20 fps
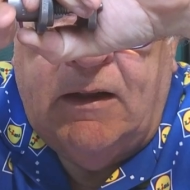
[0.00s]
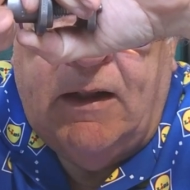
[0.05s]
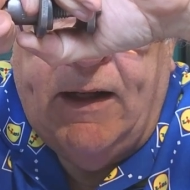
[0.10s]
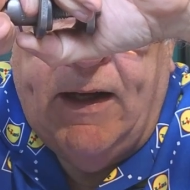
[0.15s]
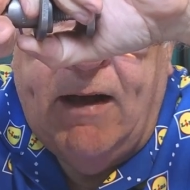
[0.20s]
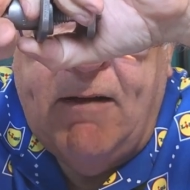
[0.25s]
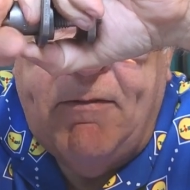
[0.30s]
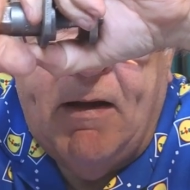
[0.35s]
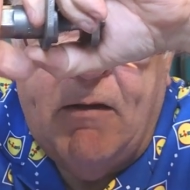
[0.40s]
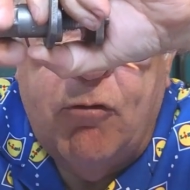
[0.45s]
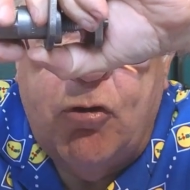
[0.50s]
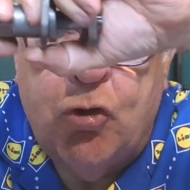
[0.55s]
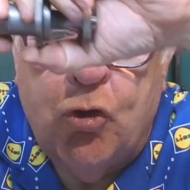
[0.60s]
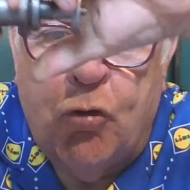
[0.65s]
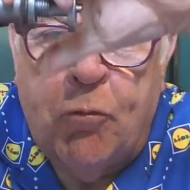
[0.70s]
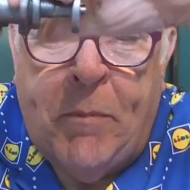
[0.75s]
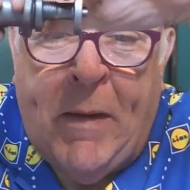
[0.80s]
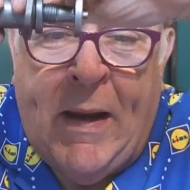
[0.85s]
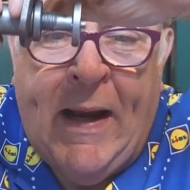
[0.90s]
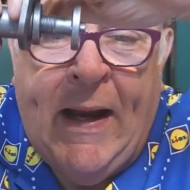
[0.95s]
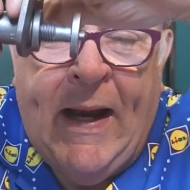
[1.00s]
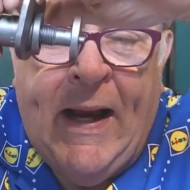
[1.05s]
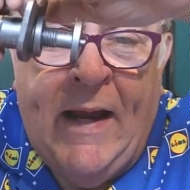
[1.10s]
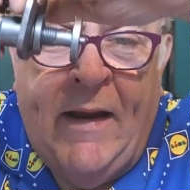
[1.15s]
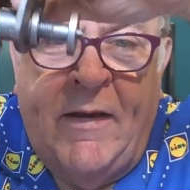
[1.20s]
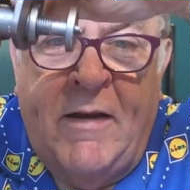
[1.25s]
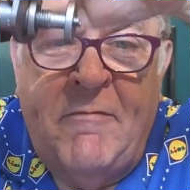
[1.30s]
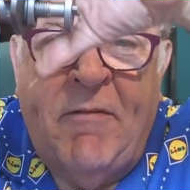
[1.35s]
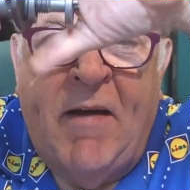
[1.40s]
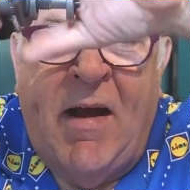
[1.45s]
and I found just by
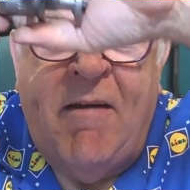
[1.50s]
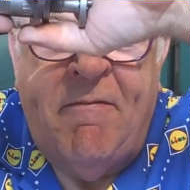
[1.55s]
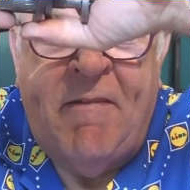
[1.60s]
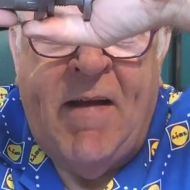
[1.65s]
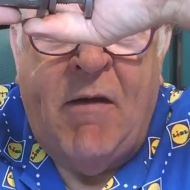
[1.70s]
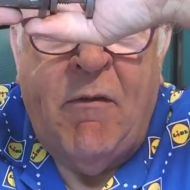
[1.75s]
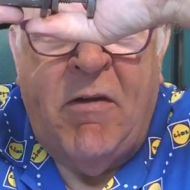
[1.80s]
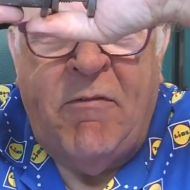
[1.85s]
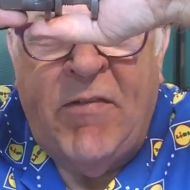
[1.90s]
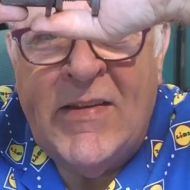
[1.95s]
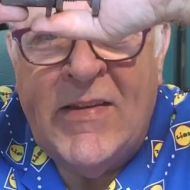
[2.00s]
hand, in fact I found